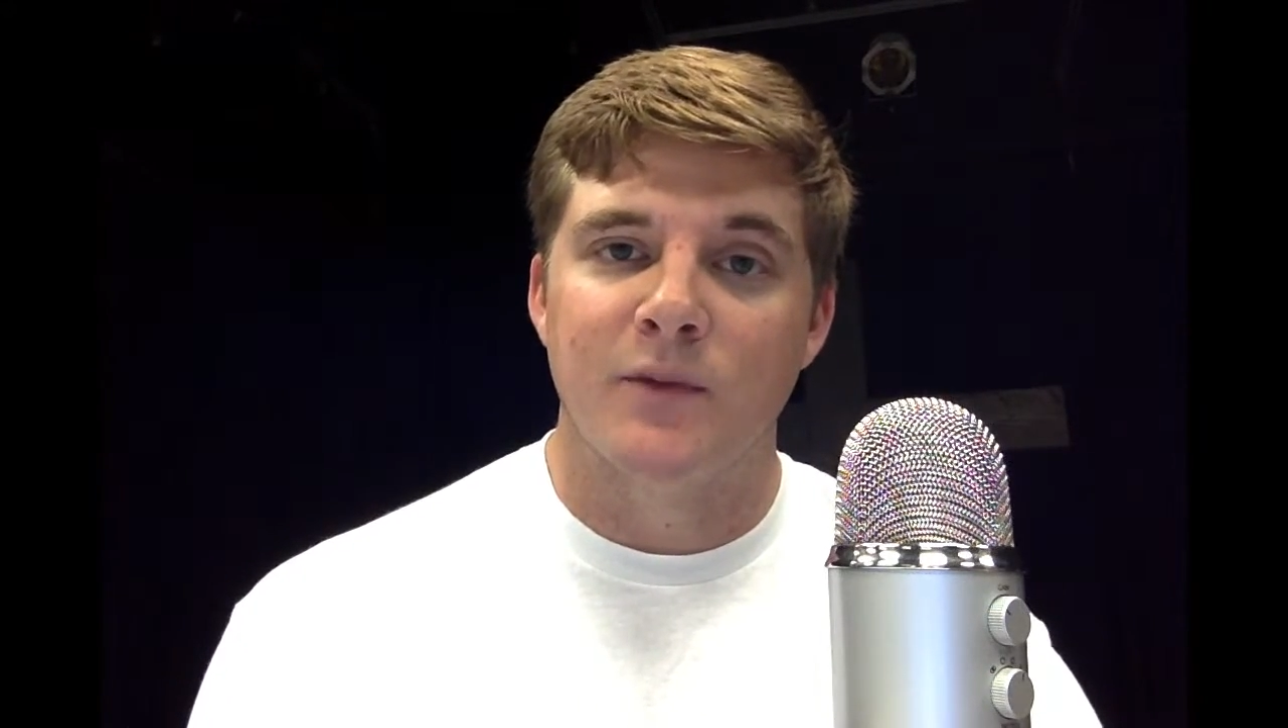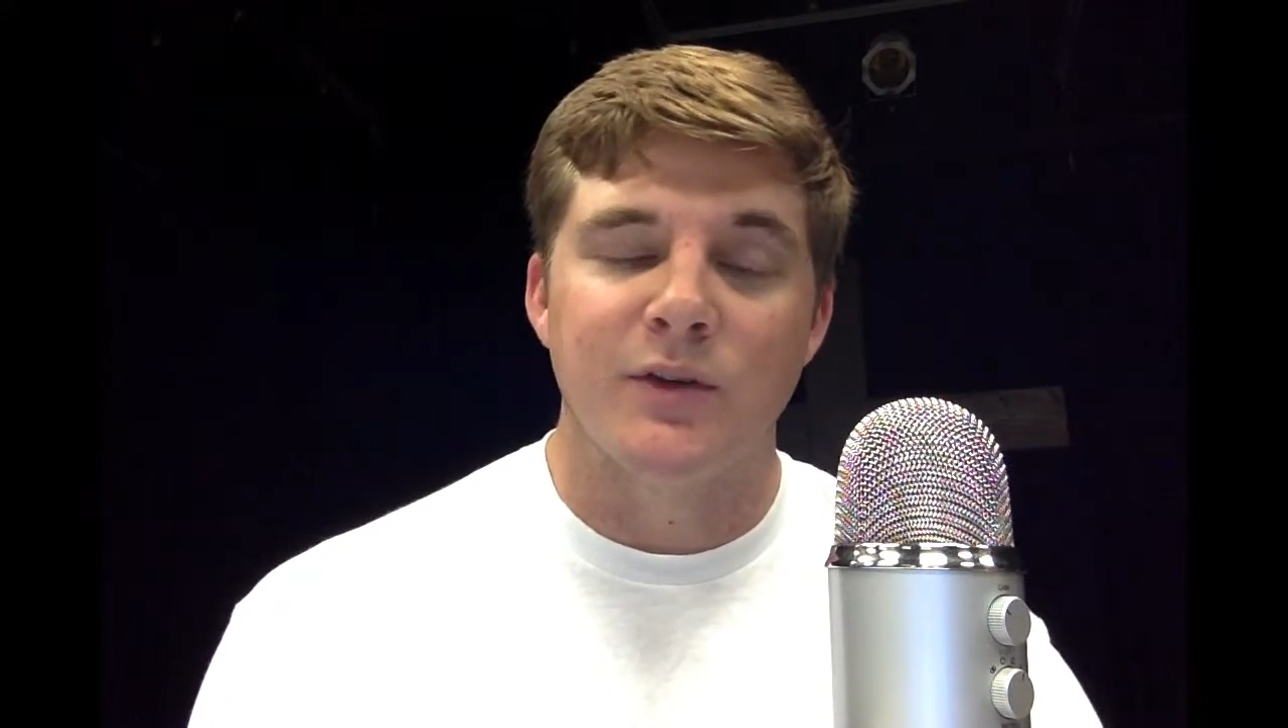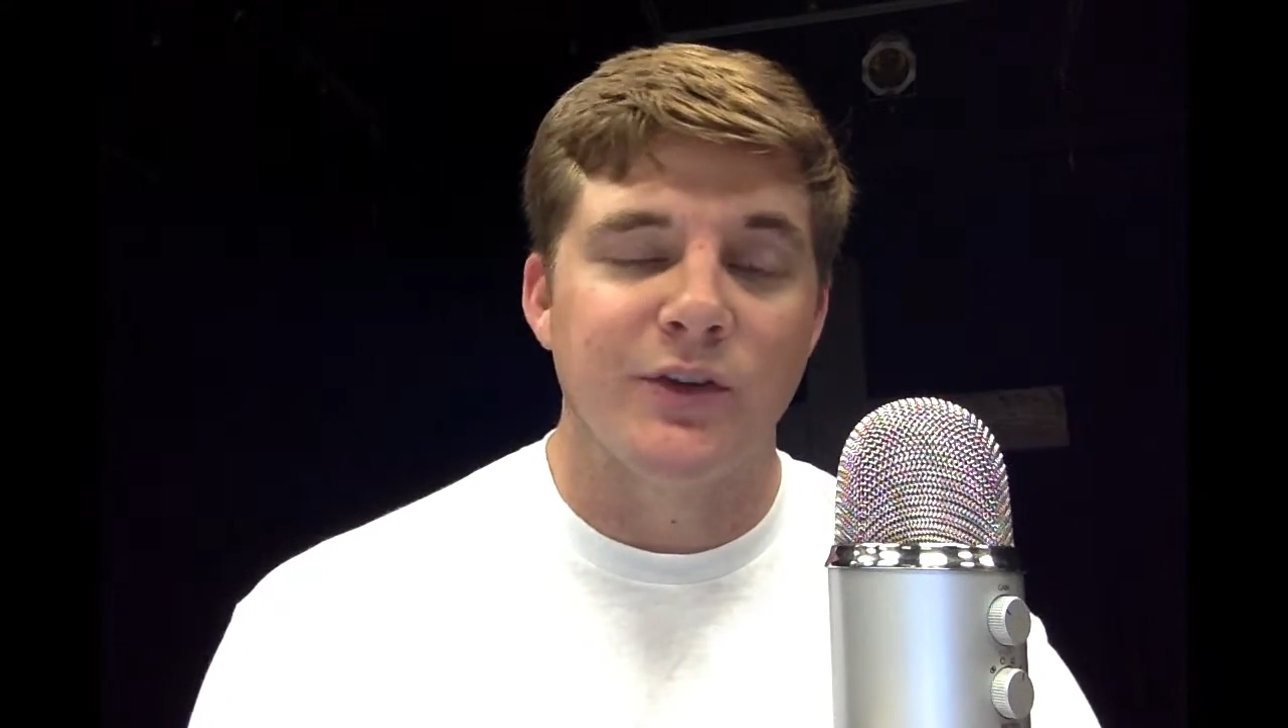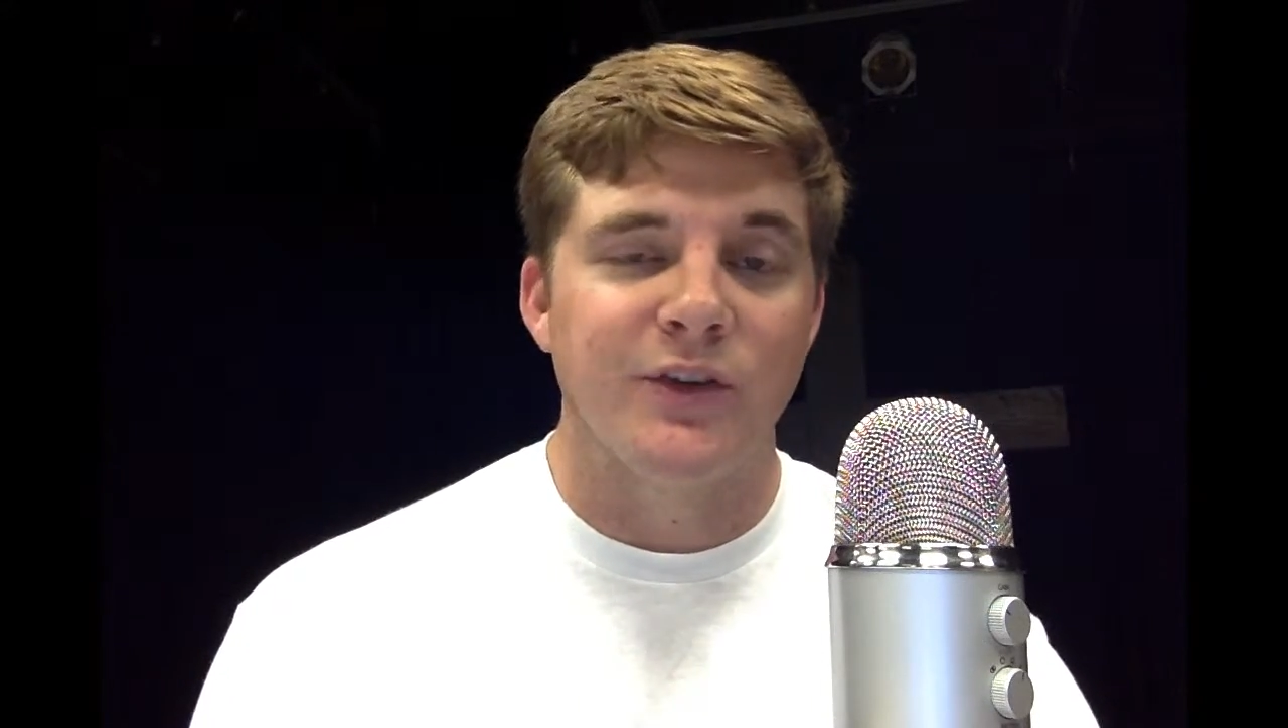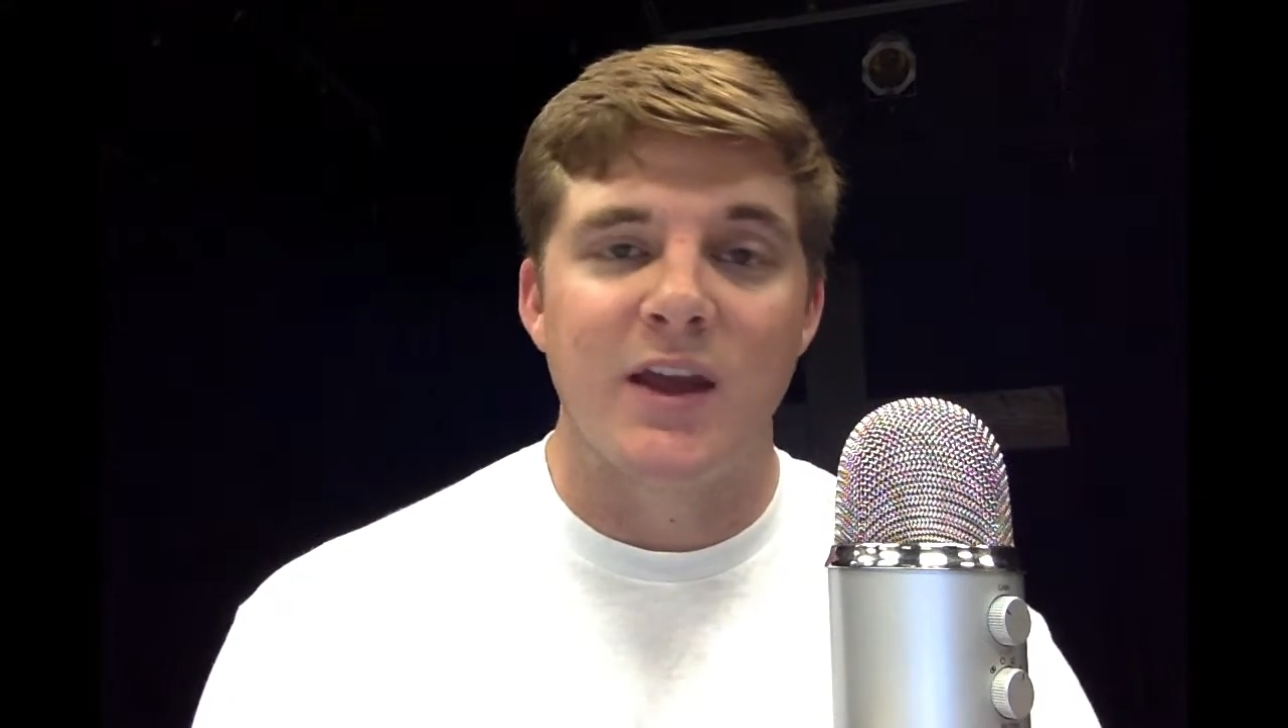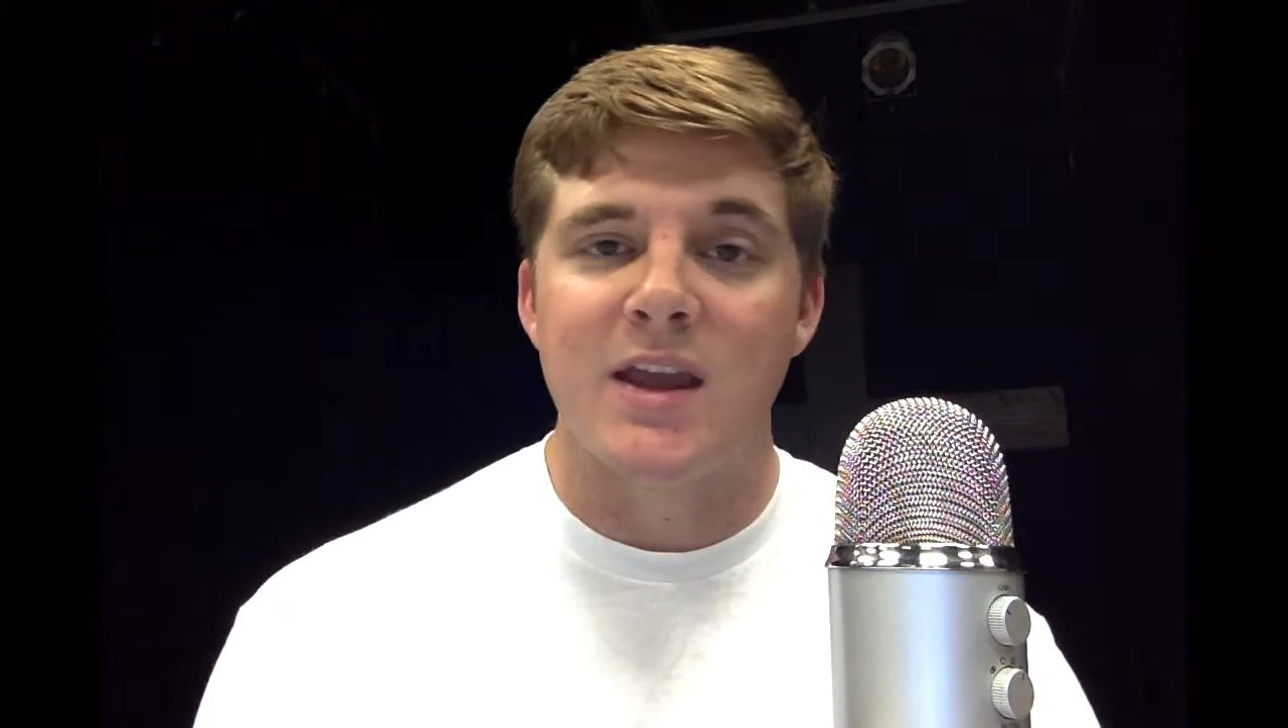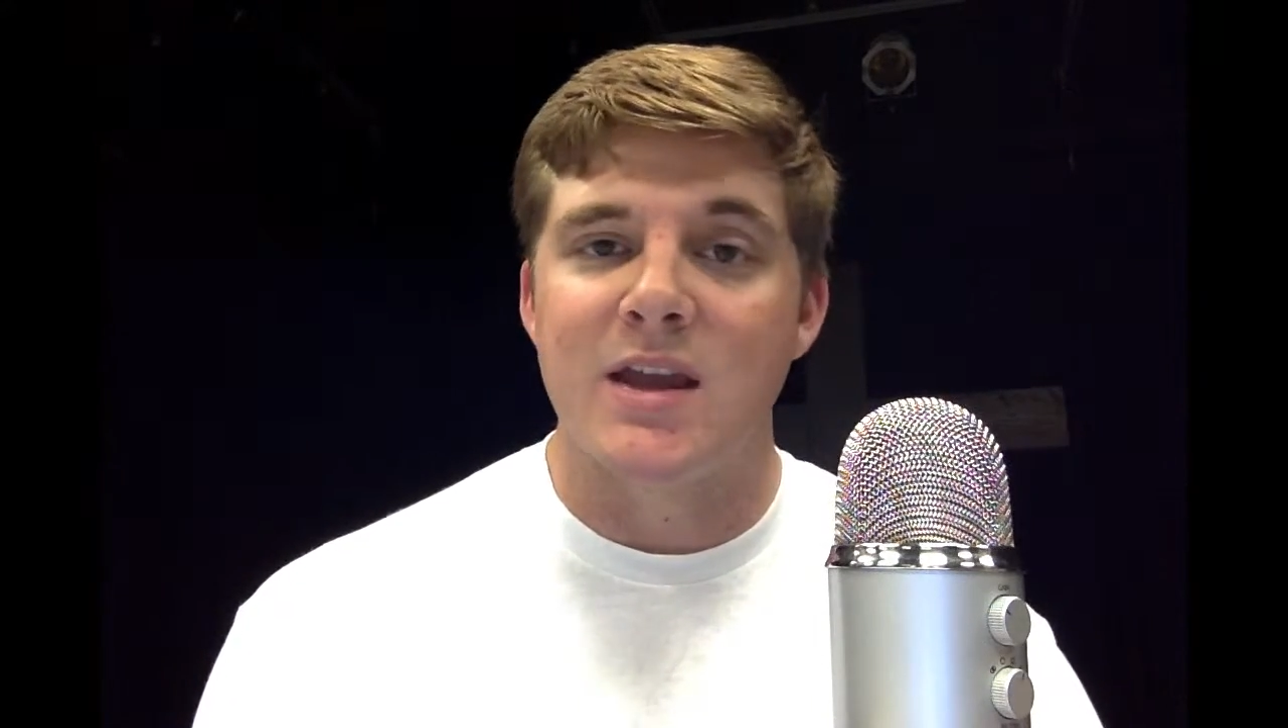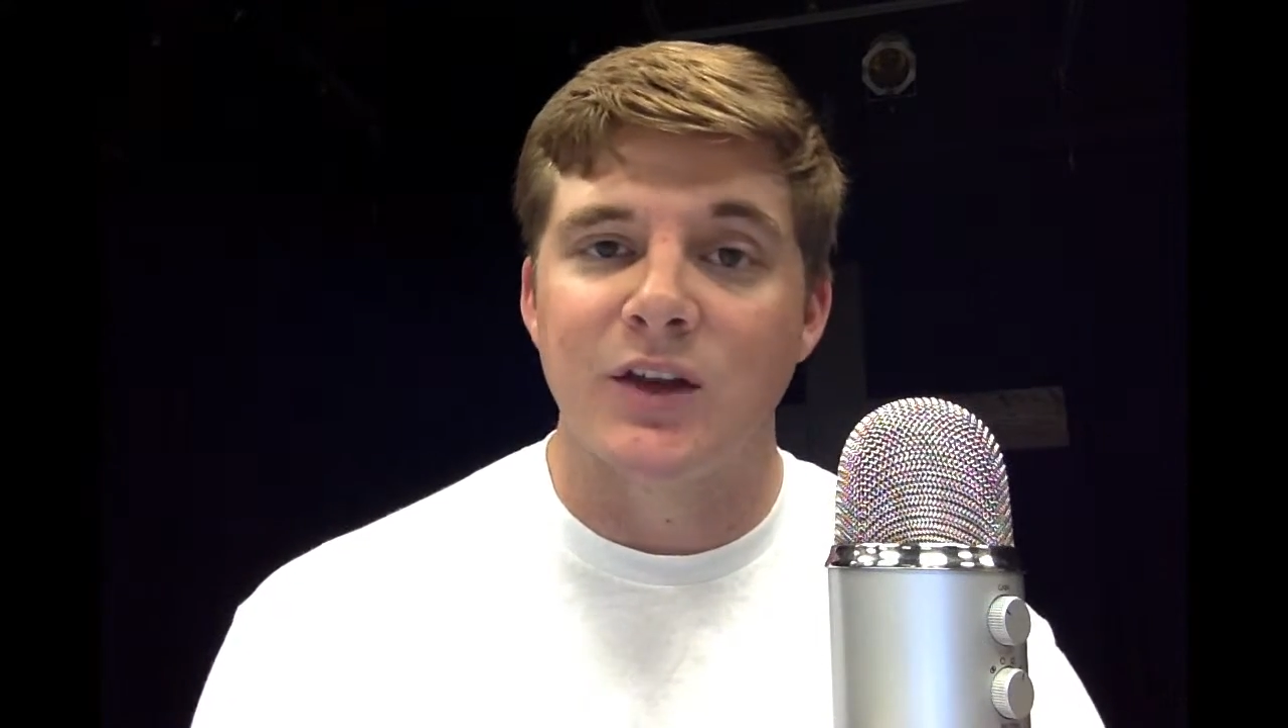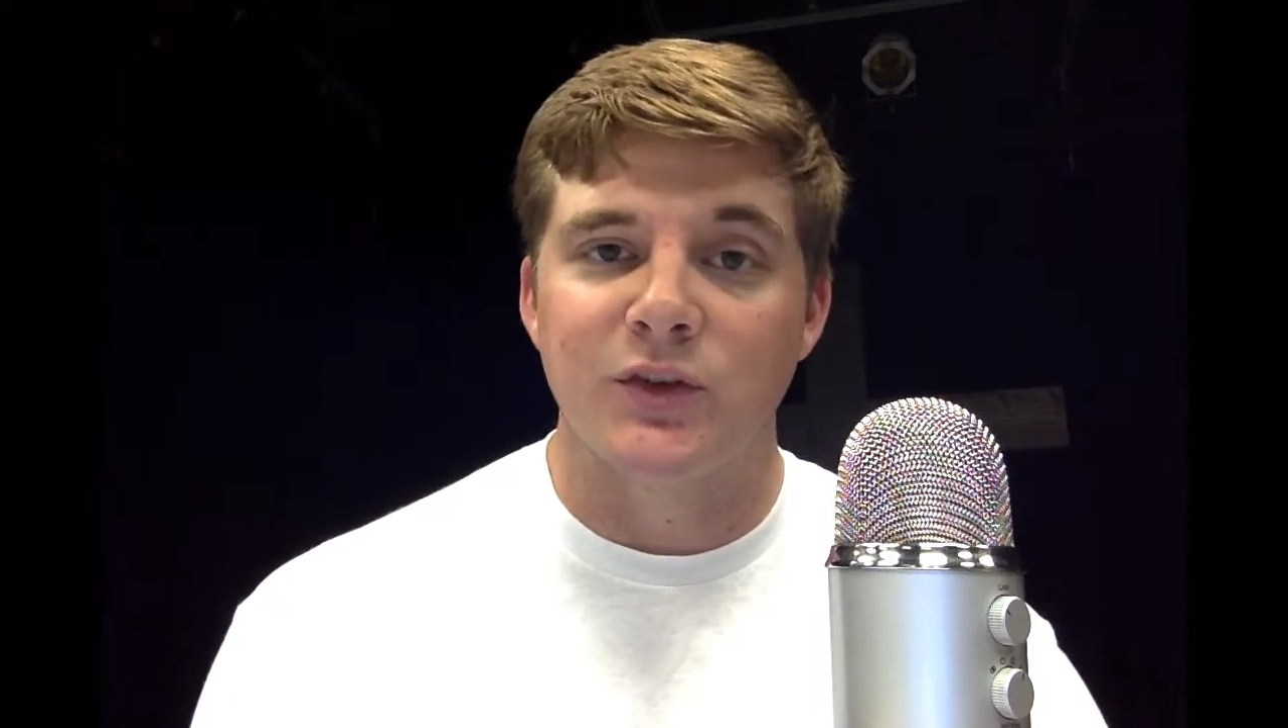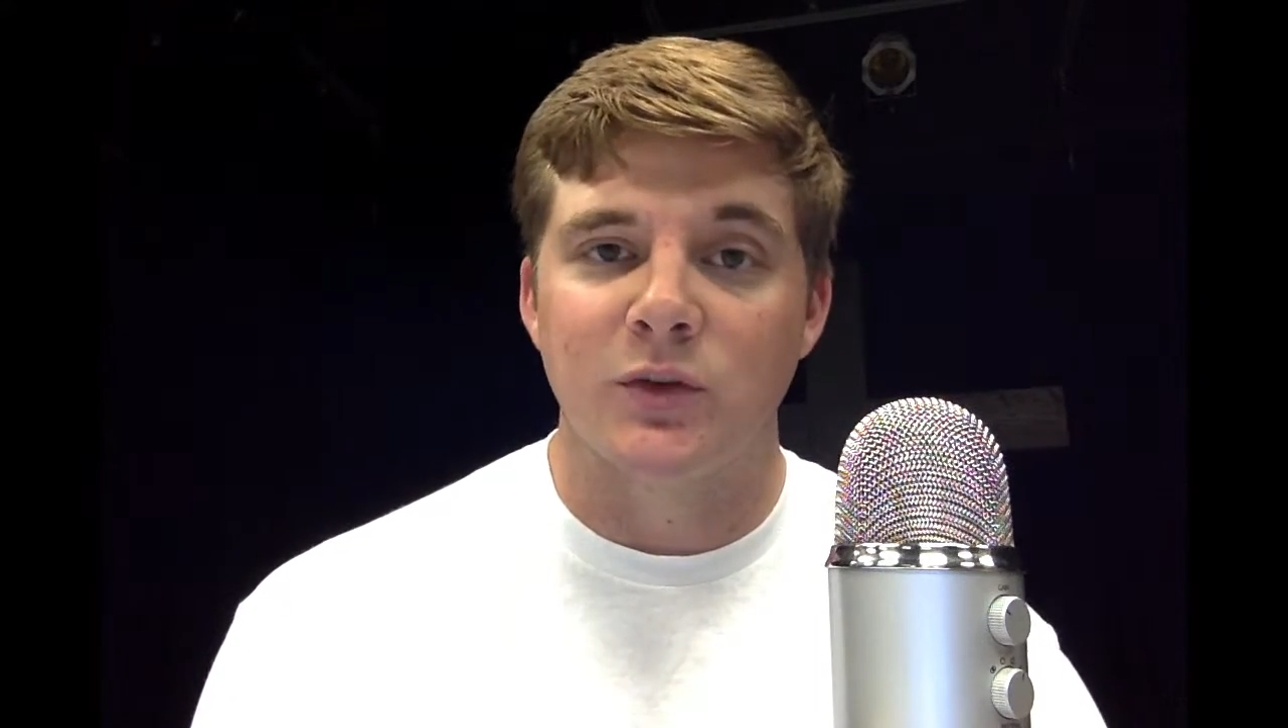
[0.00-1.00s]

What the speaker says: Let's say yes,